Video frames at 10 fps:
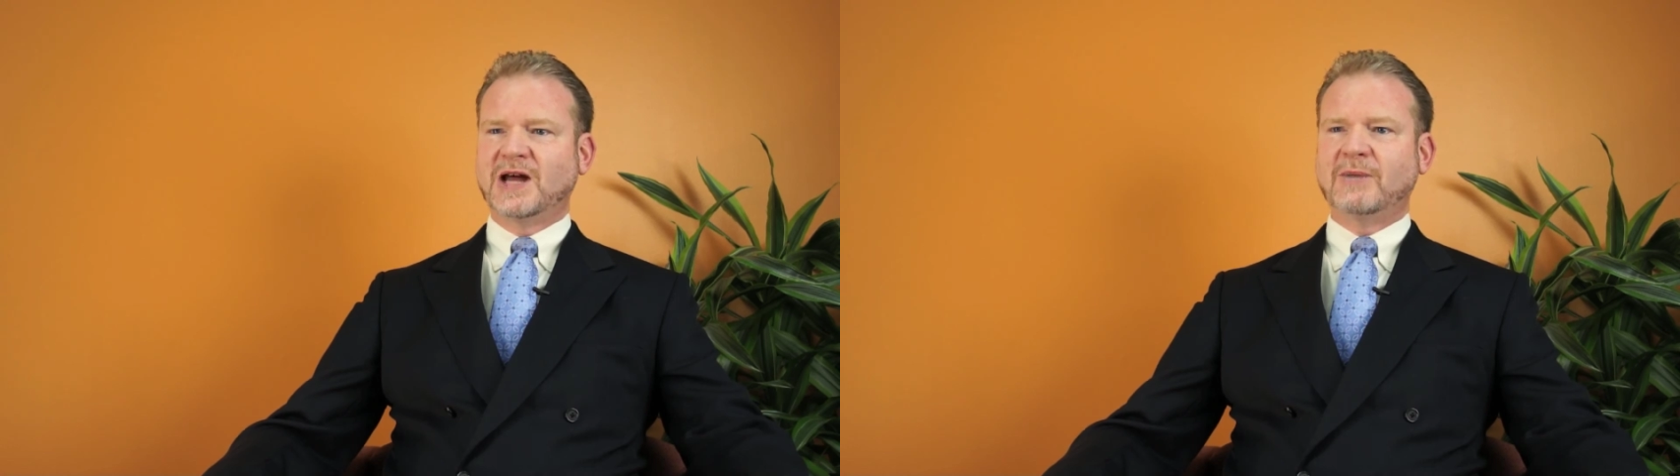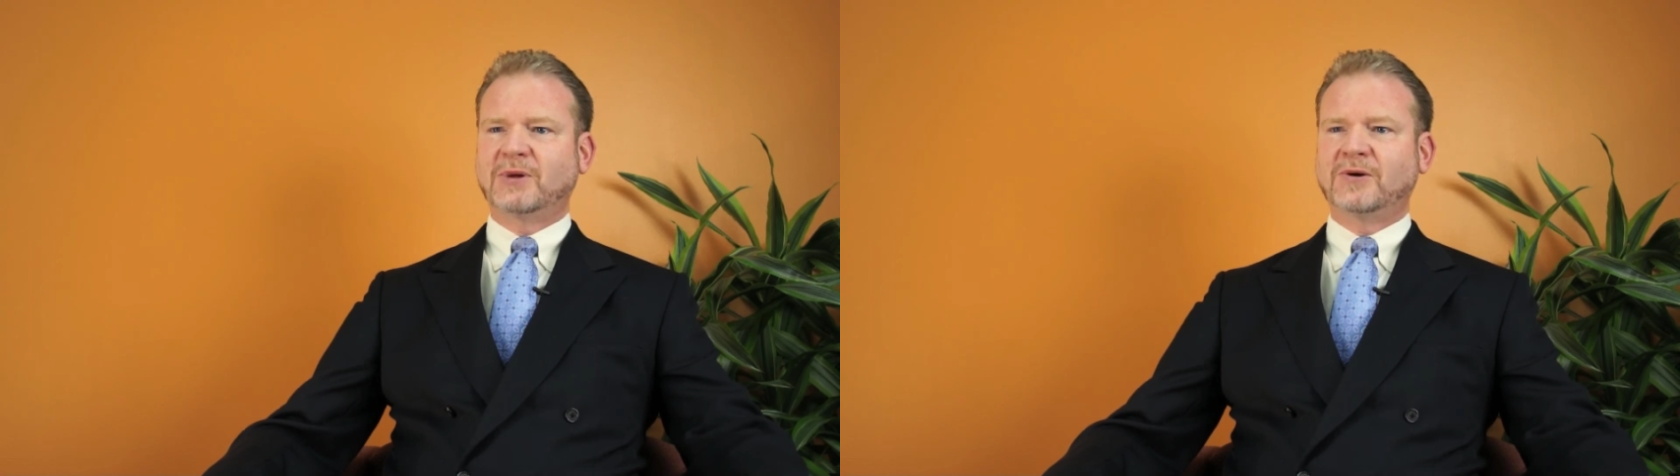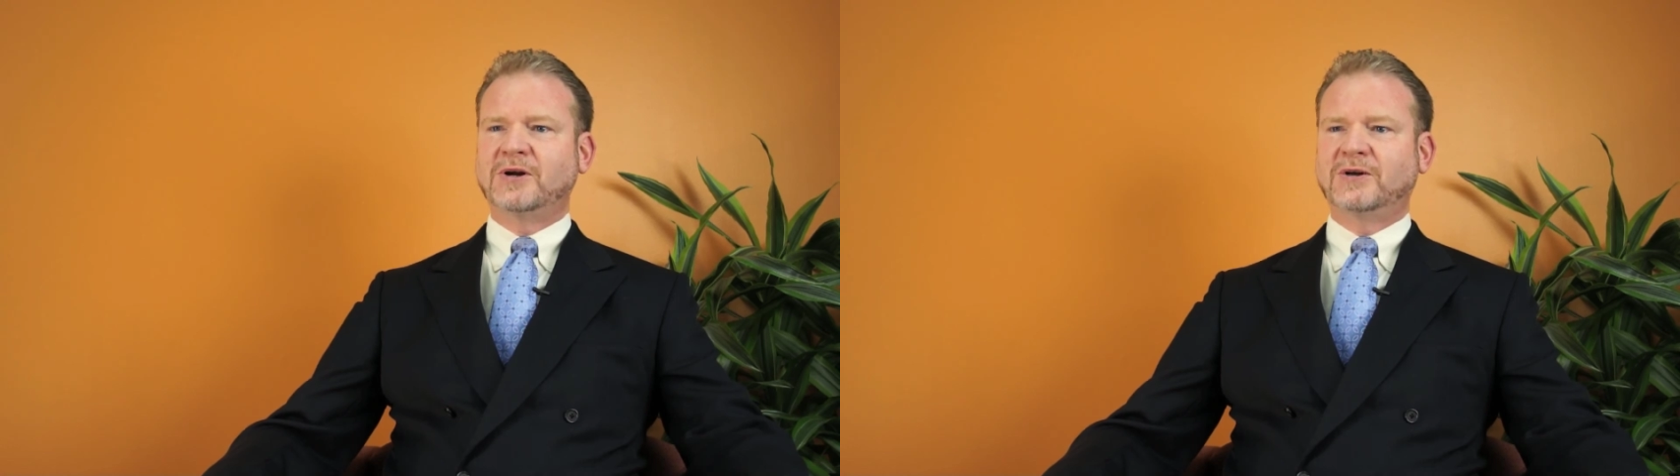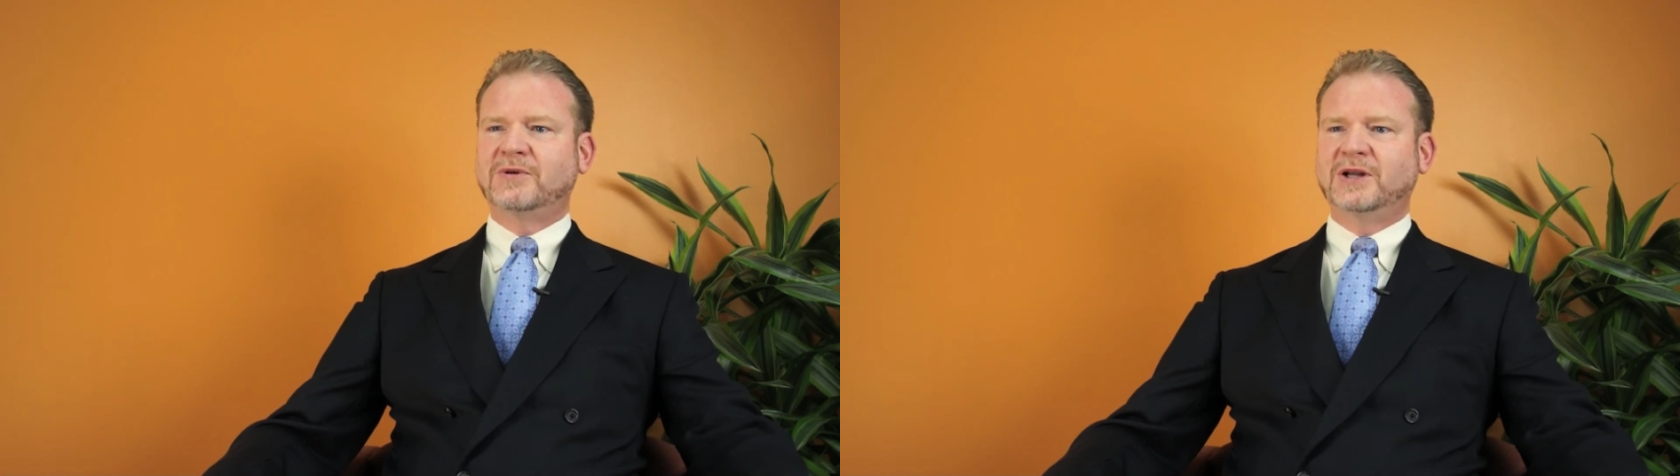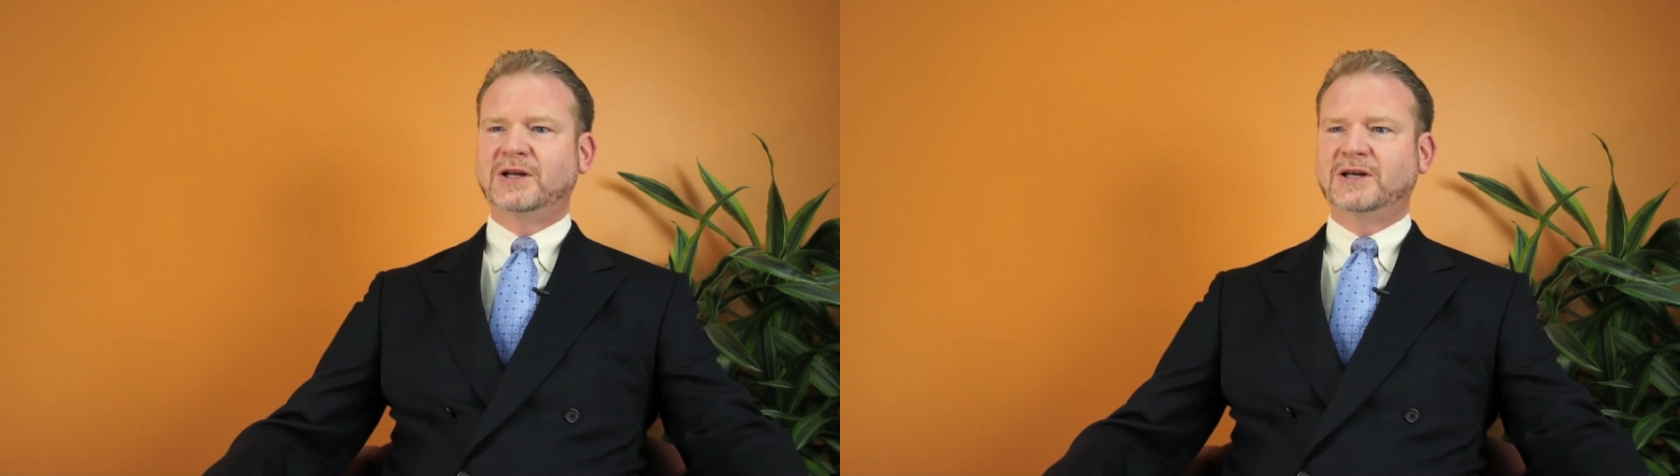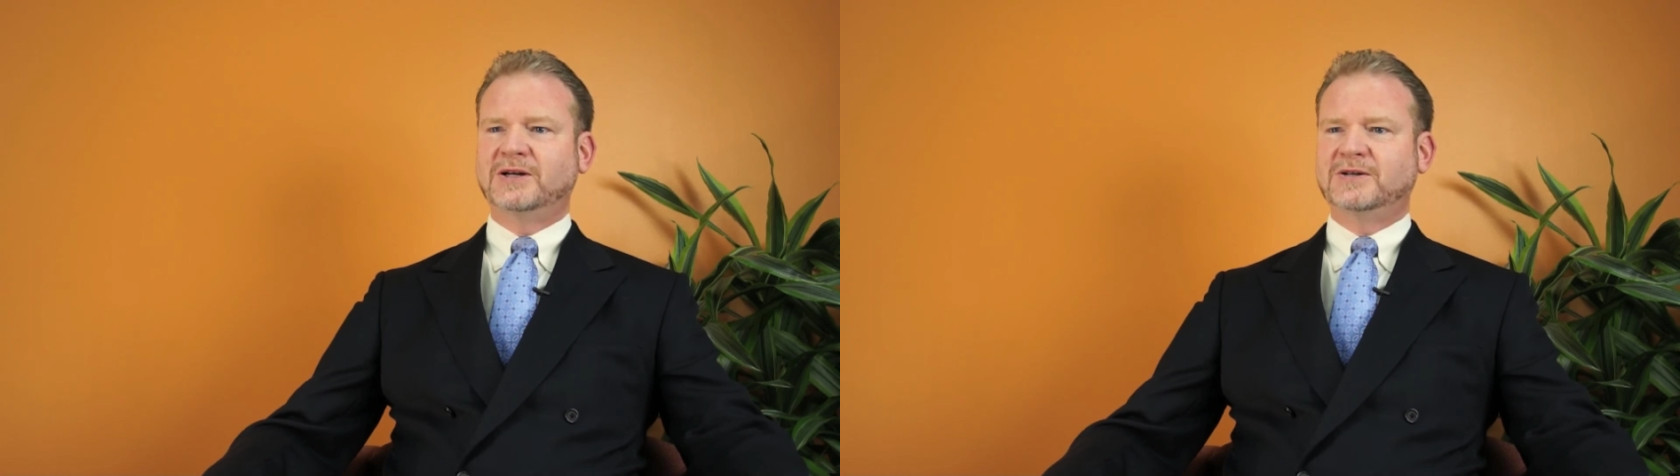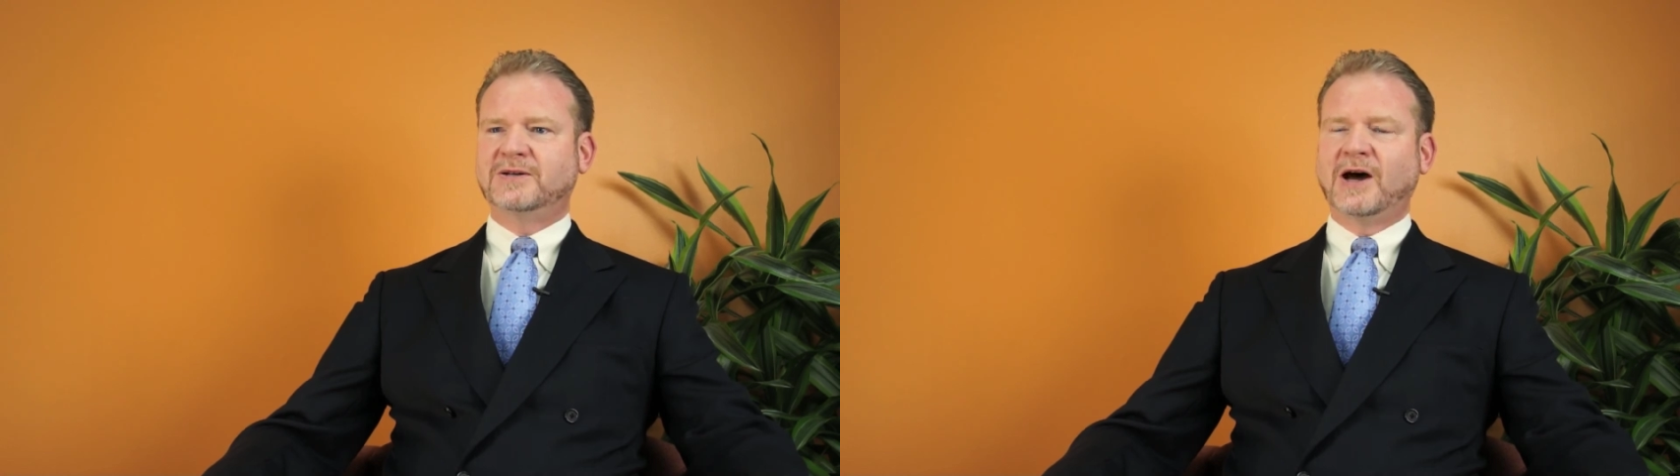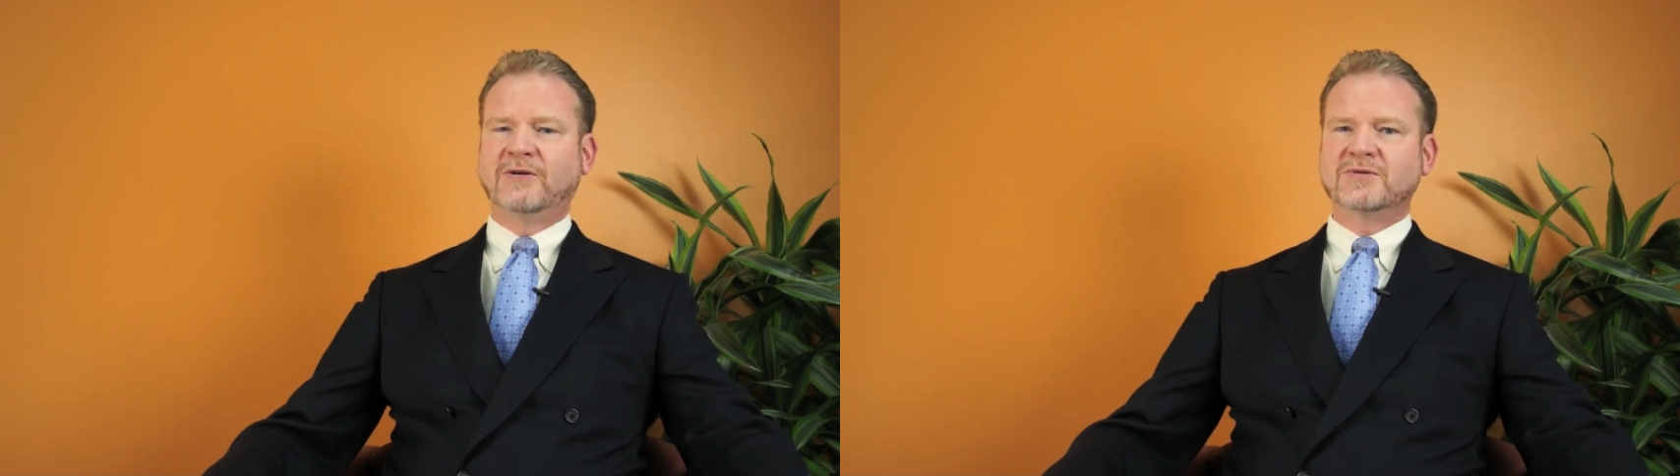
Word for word: stop learning when they get